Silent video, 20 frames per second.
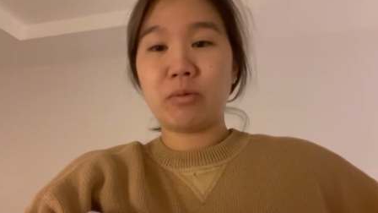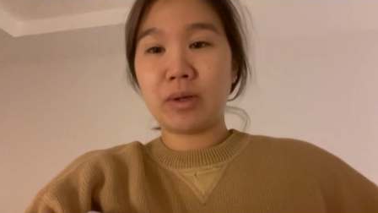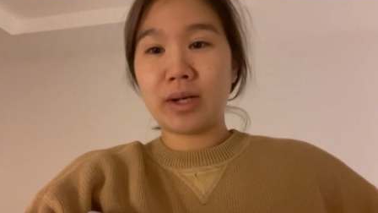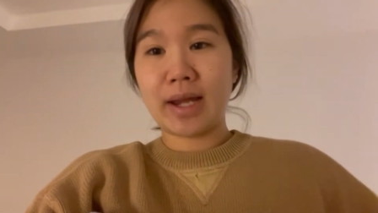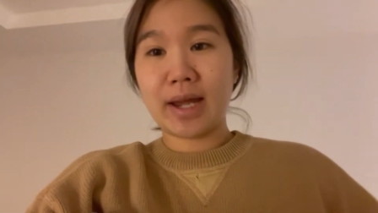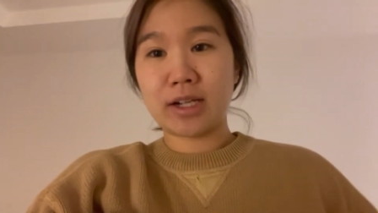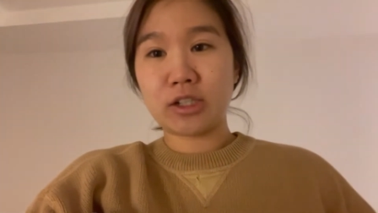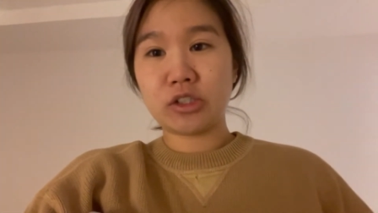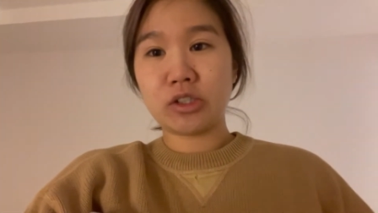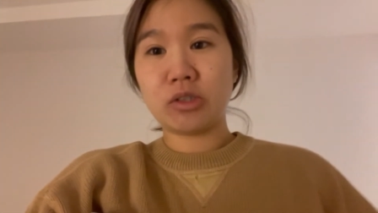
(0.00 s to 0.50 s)
when I
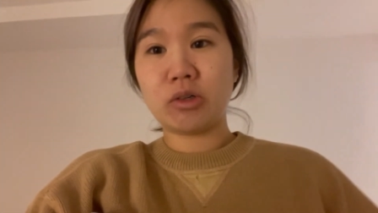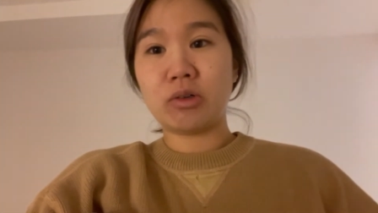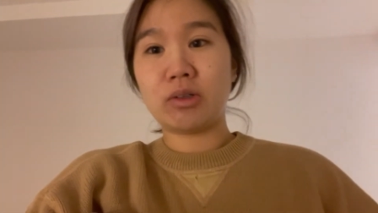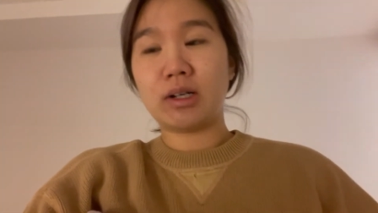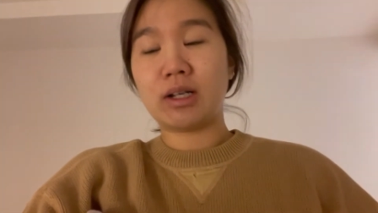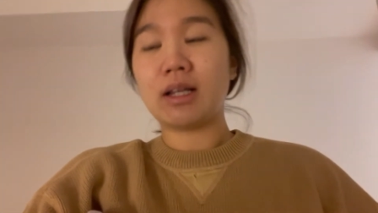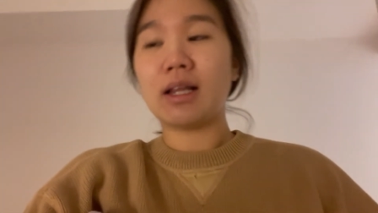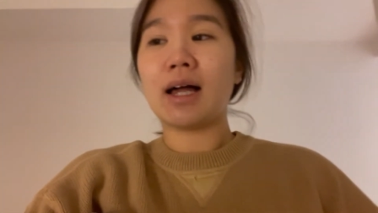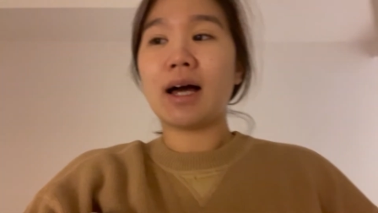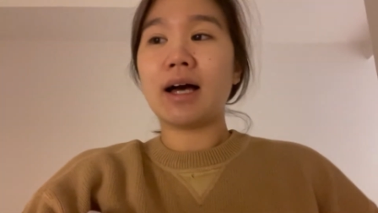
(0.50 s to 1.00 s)
actually go to
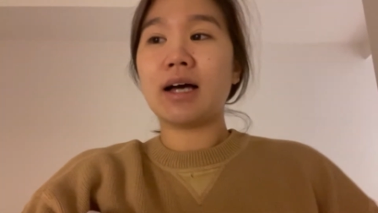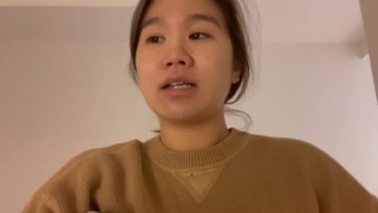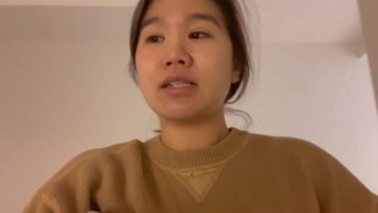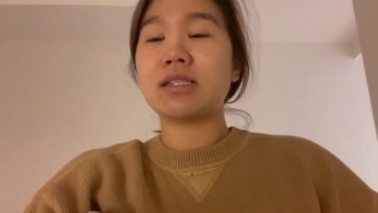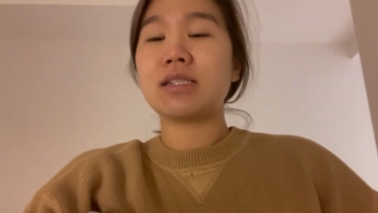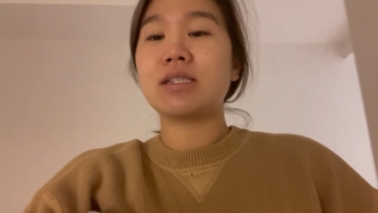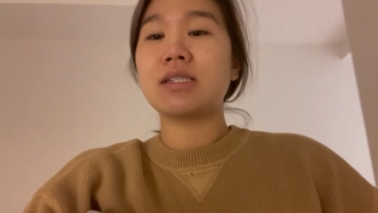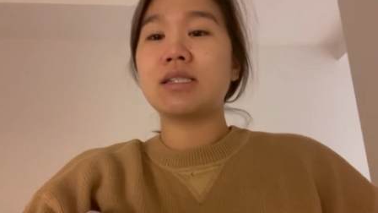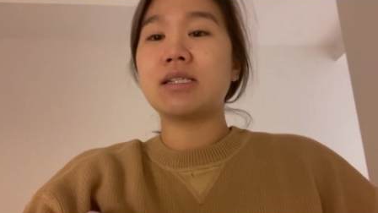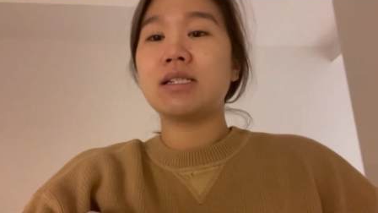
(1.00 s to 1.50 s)

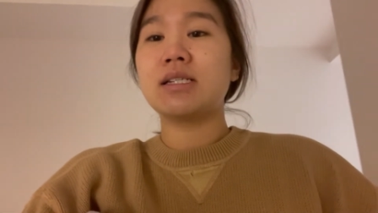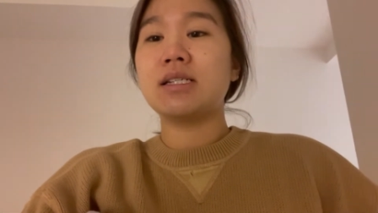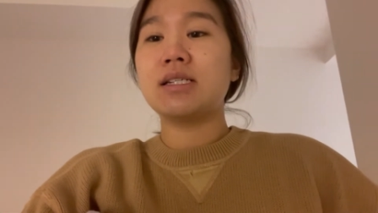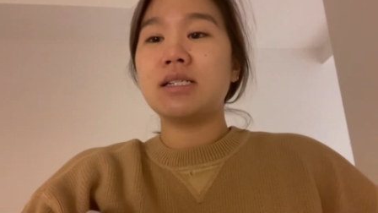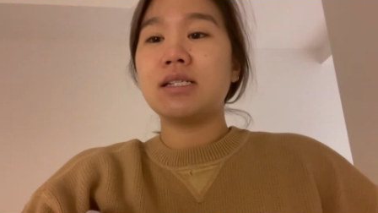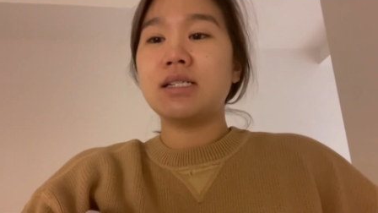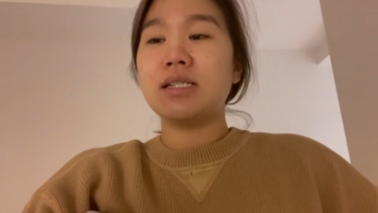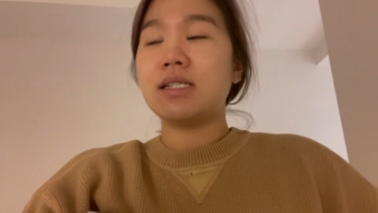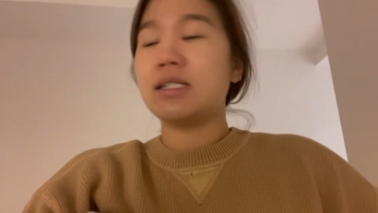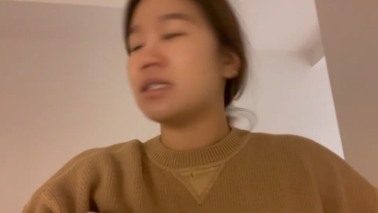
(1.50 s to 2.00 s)
class,
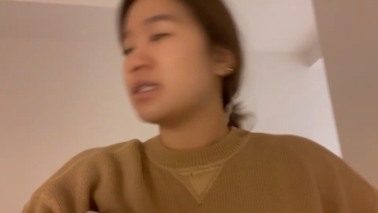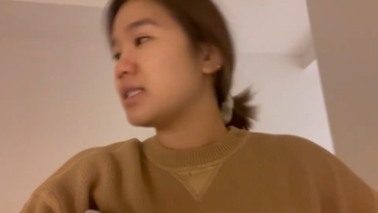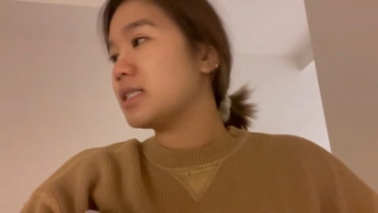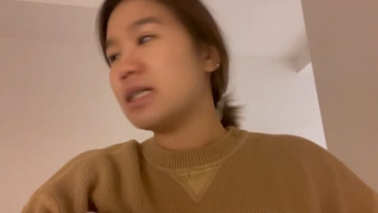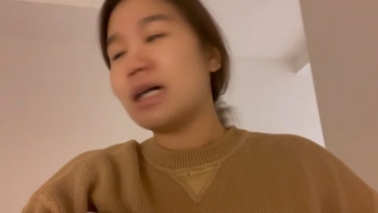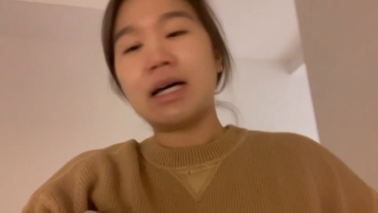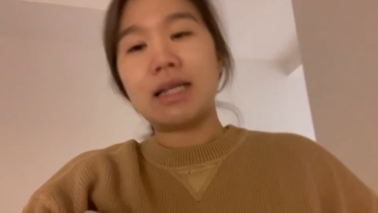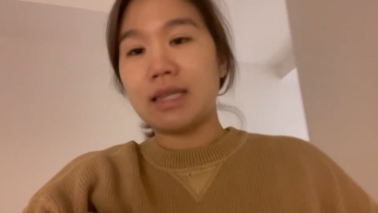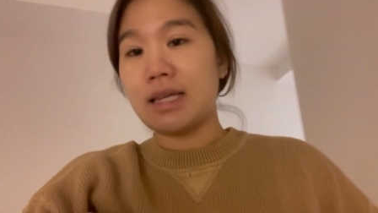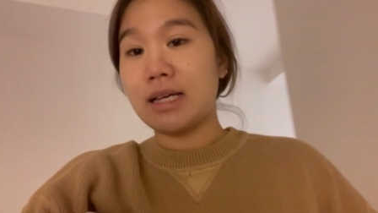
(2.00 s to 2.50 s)
it's
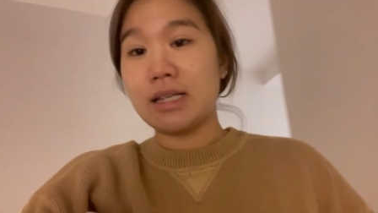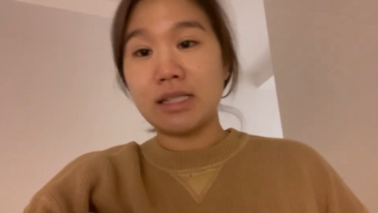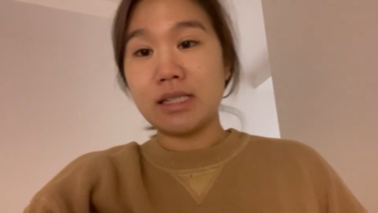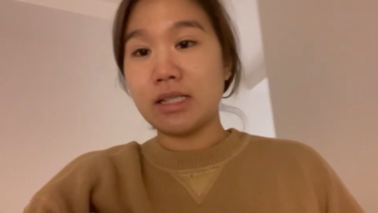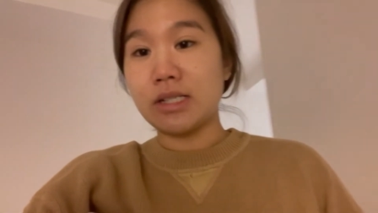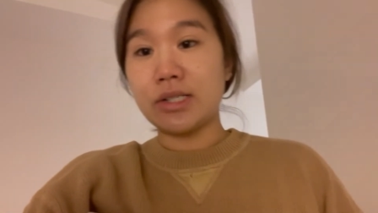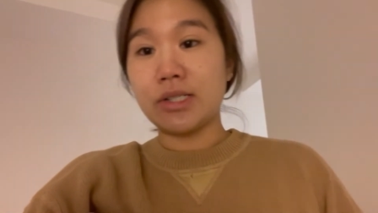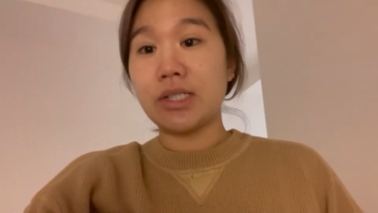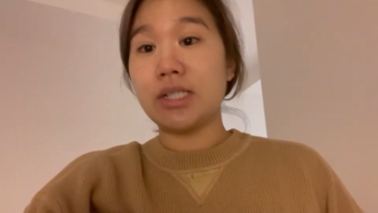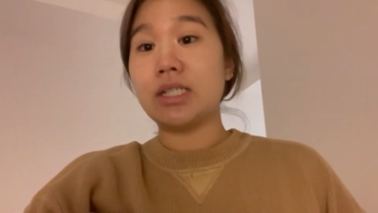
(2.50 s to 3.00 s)
not that
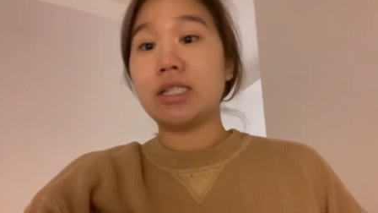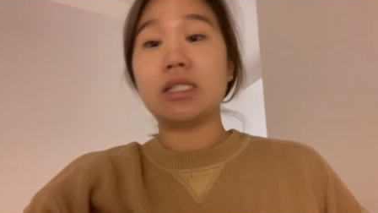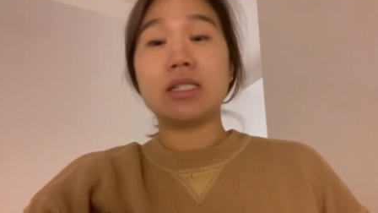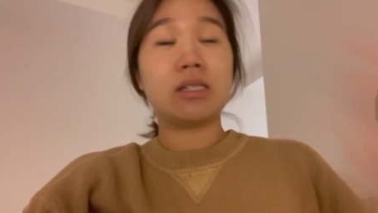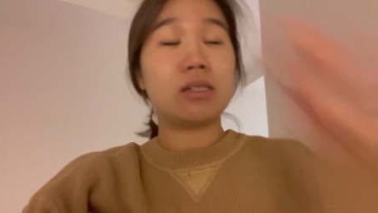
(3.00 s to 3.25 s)
serious.